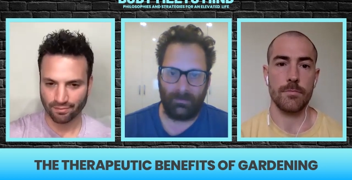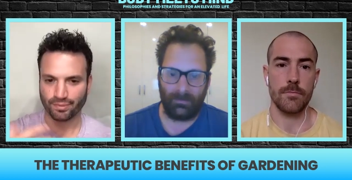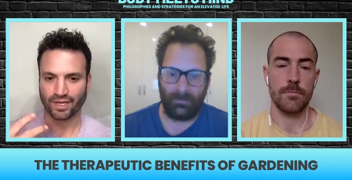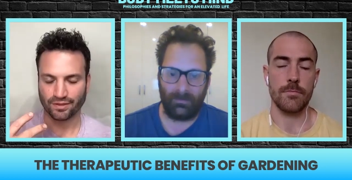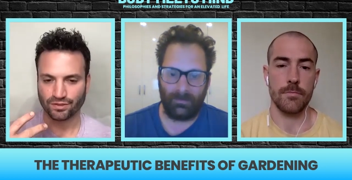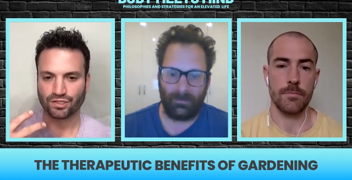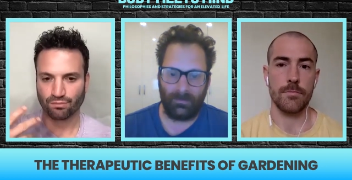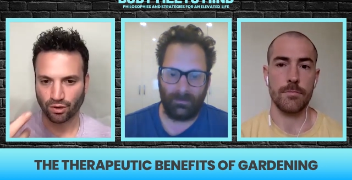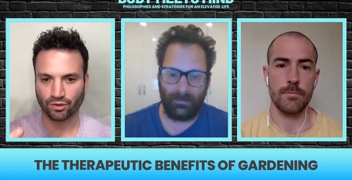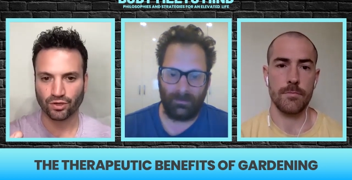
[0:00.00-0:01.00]
Speaker 1: it, but
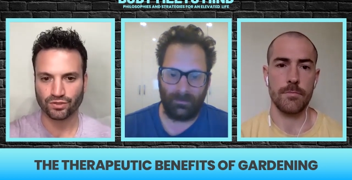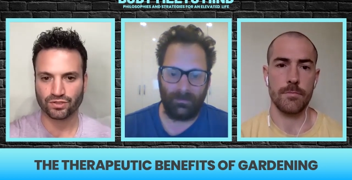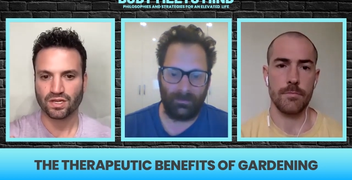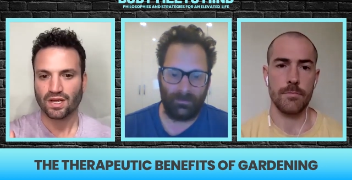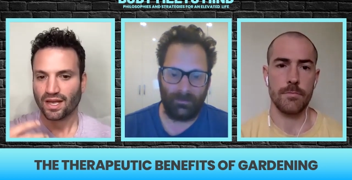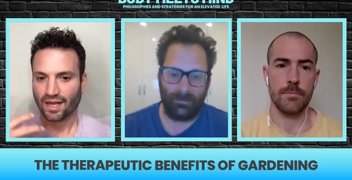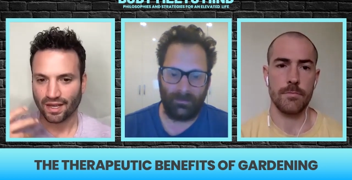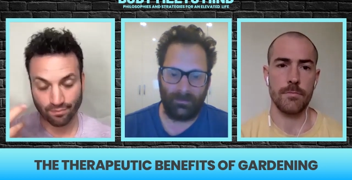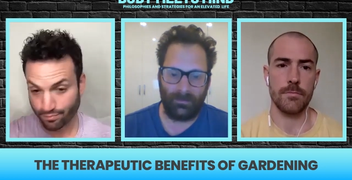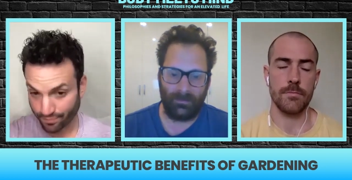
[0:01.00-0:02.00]
tomorrow's
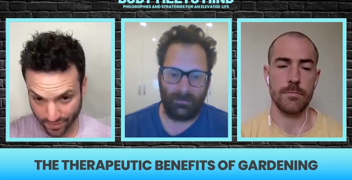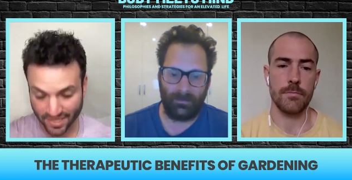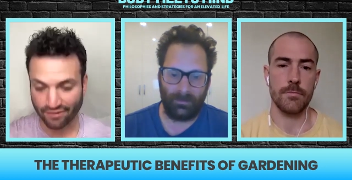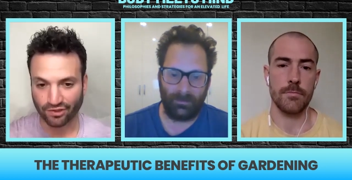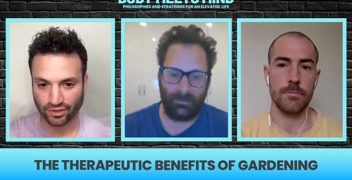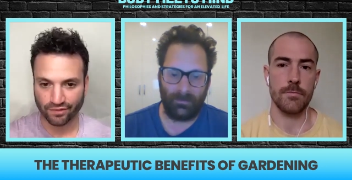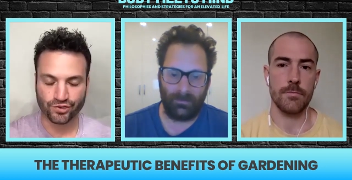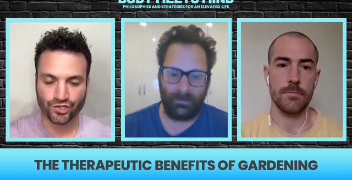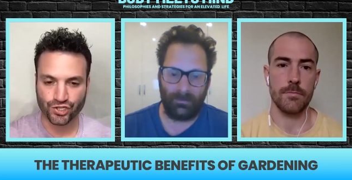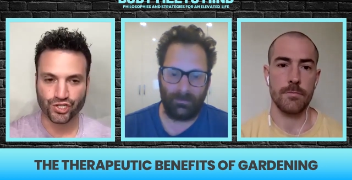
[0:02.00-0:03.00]
and definitely
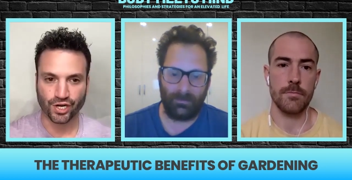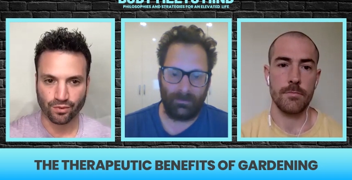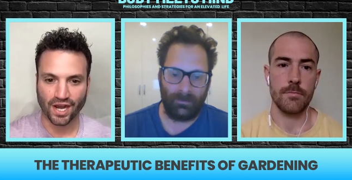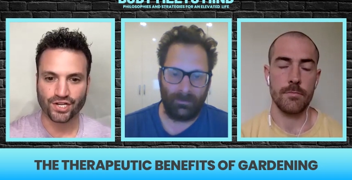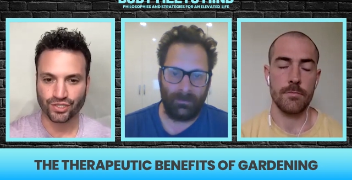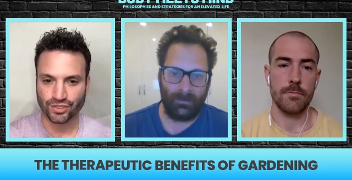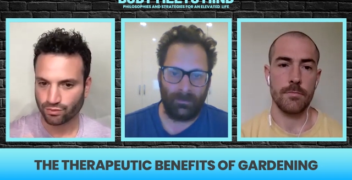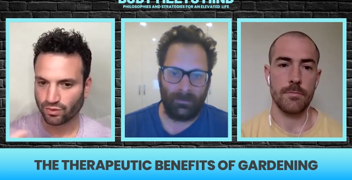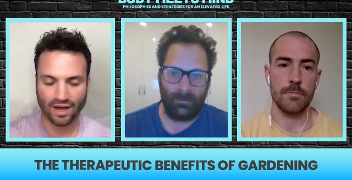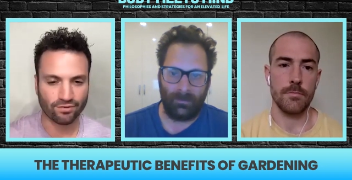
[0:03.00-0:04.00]
future
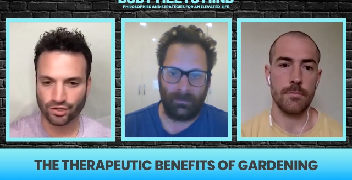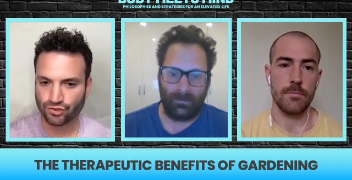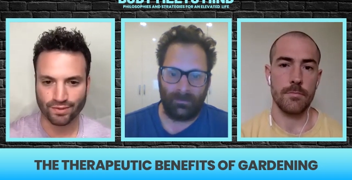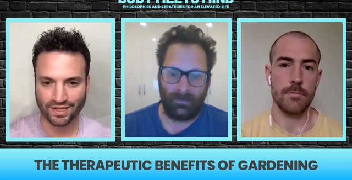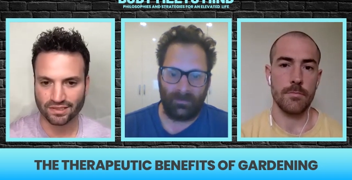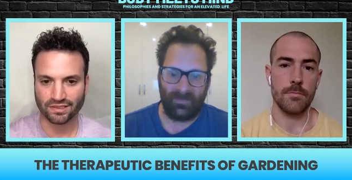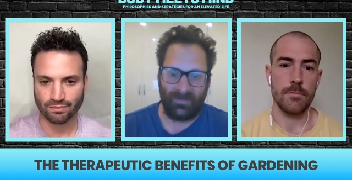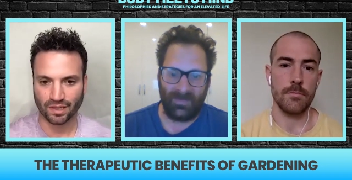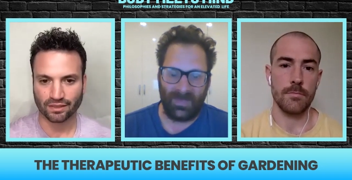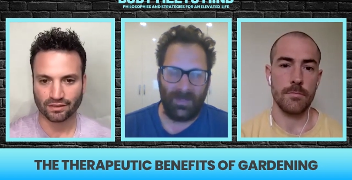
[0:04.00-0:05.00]
generations will have a tremendous
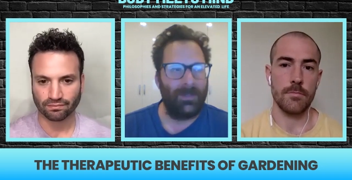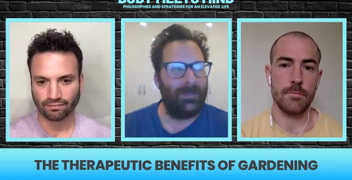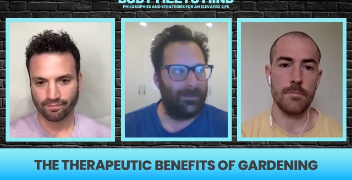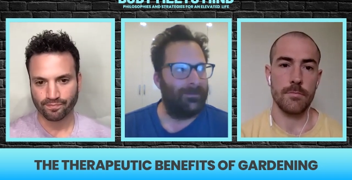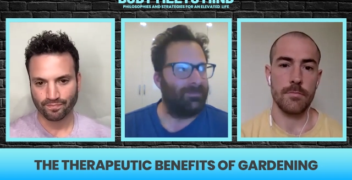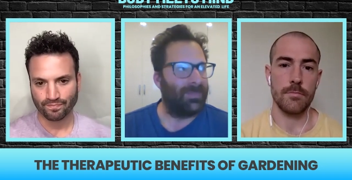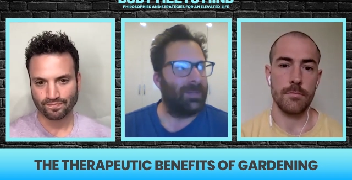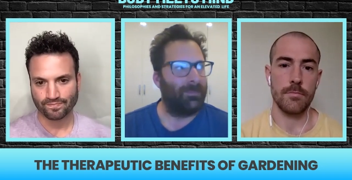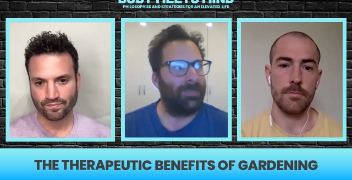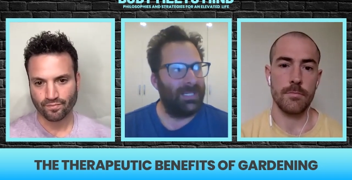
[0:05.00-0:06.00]
impact.
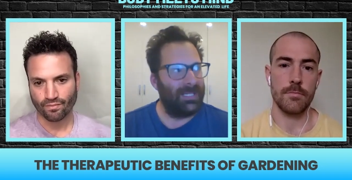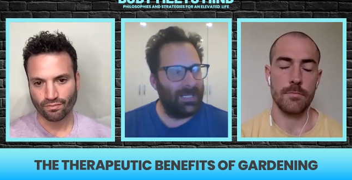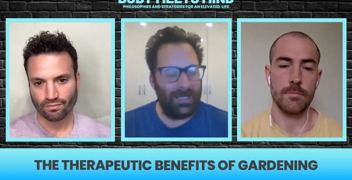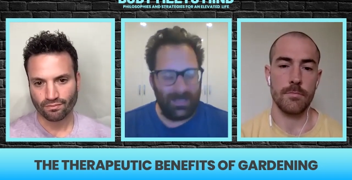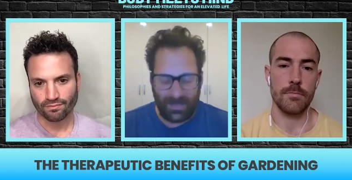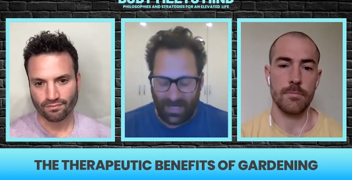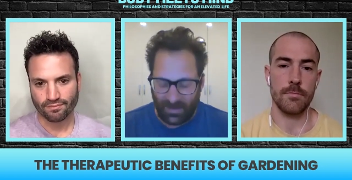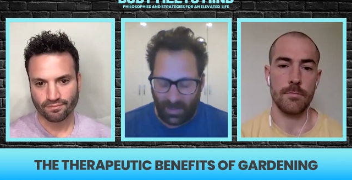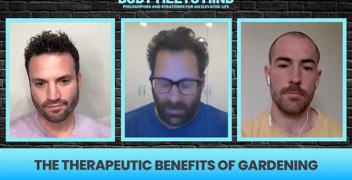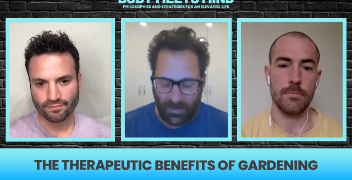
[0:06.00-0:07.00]
Speaker 2: But isn't
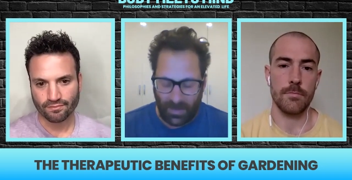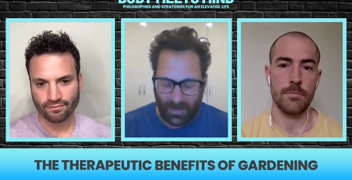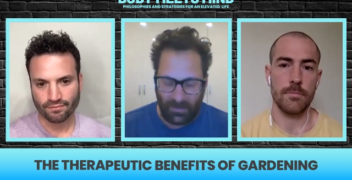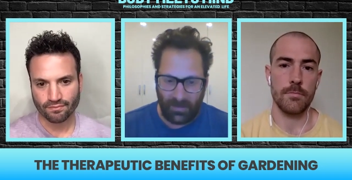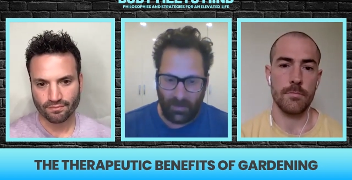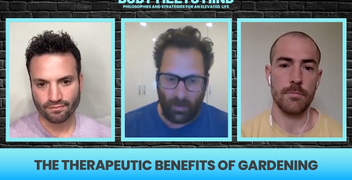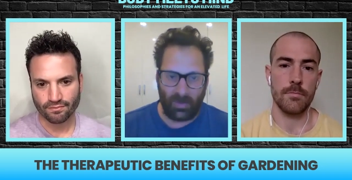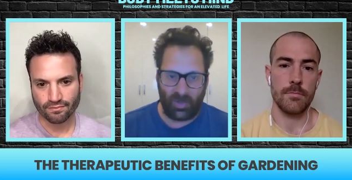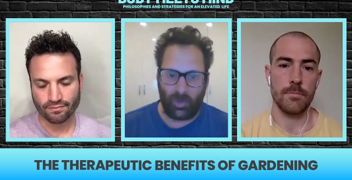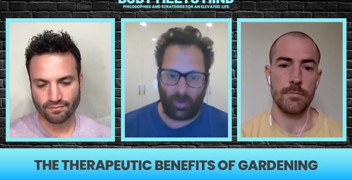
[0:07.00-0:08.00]
that life? Like if you
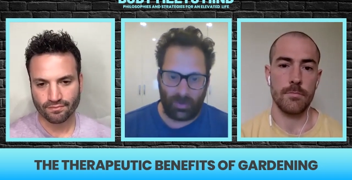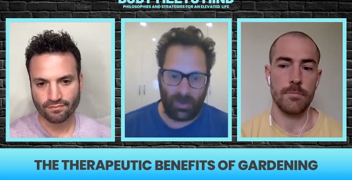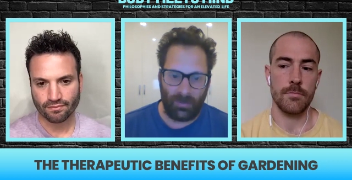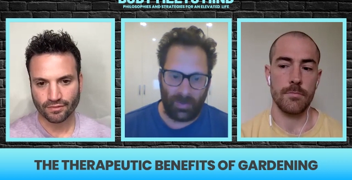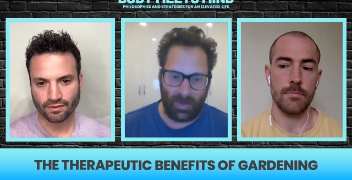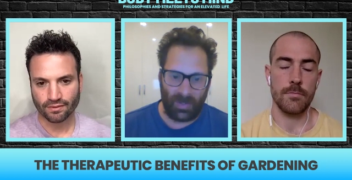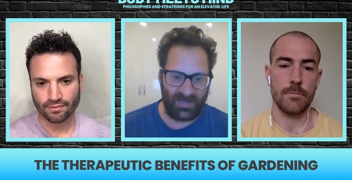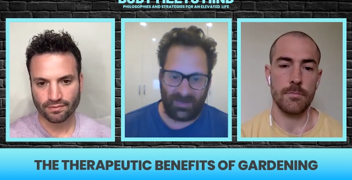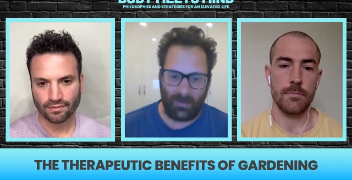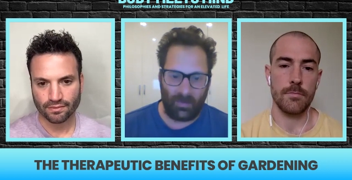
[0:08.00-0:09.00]
want short term
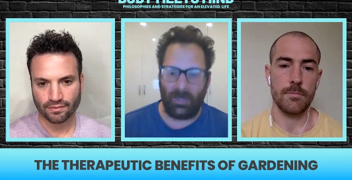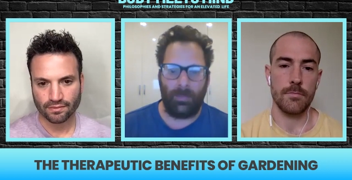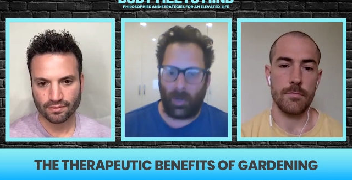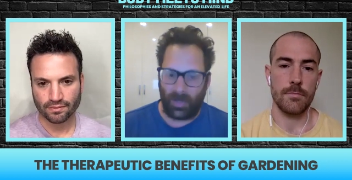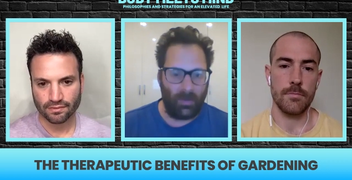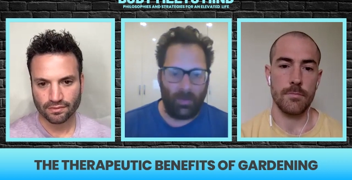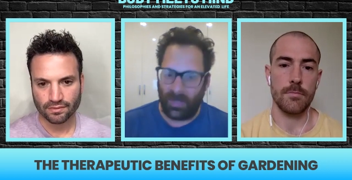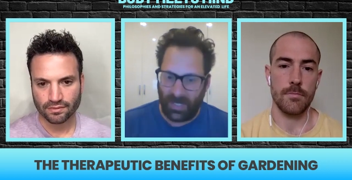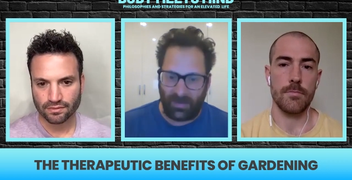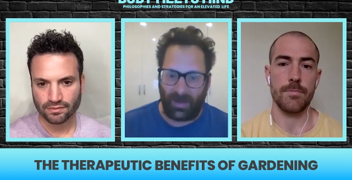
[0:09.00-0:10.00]
bursts with your body or
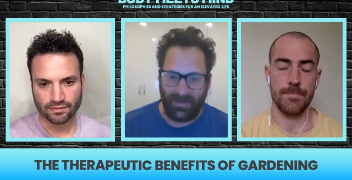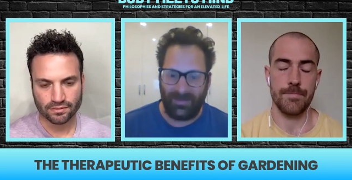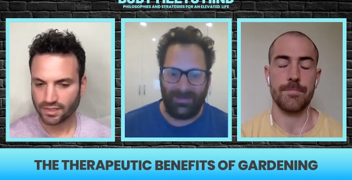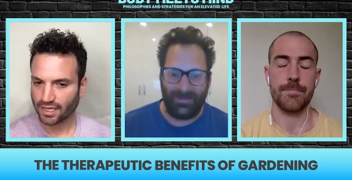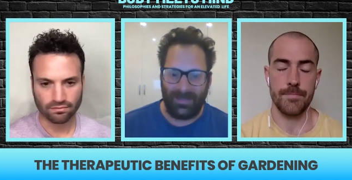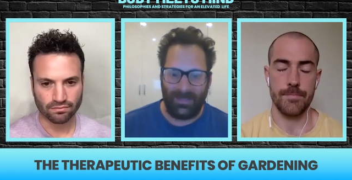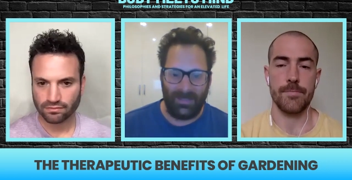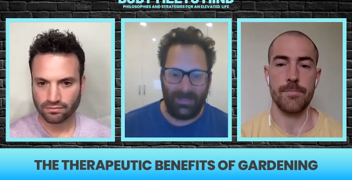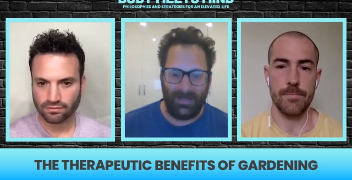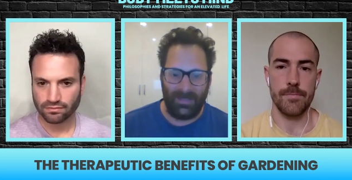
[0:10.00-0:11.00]
whatever, yeah,
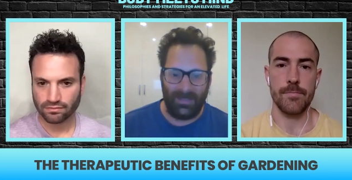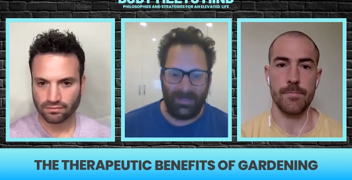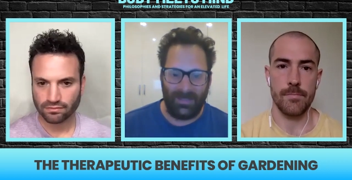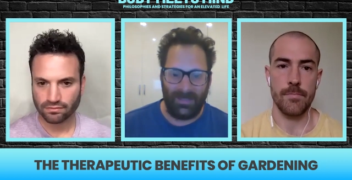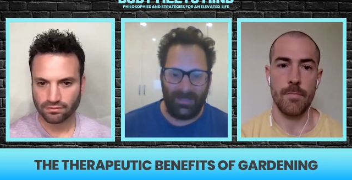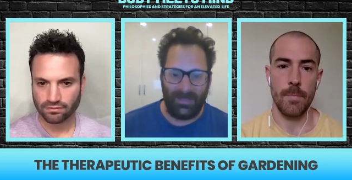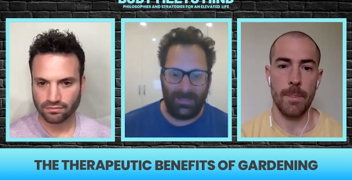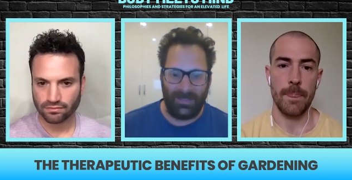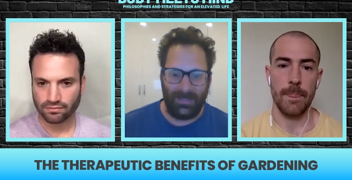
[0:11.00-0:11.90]
you, are not going to get the health